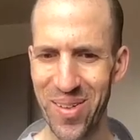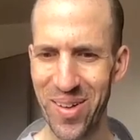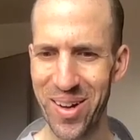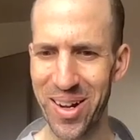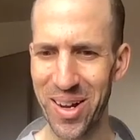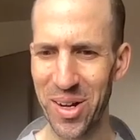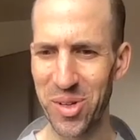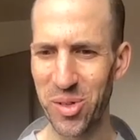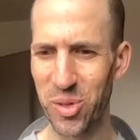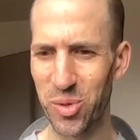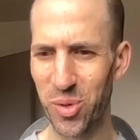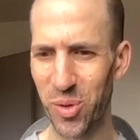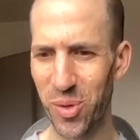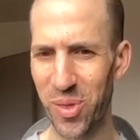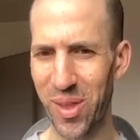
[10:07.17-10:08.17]
what an
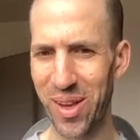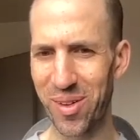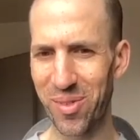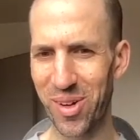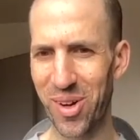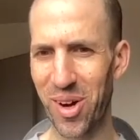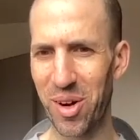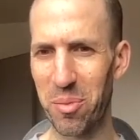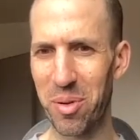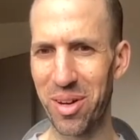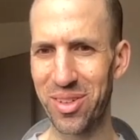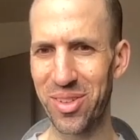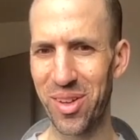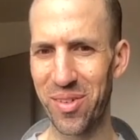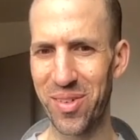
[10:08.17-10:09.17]
unusual thing for Carl Barks
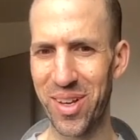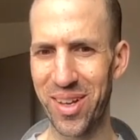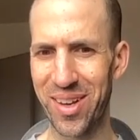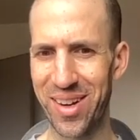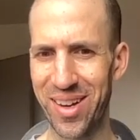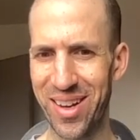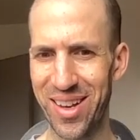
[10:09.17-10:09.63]
to have done.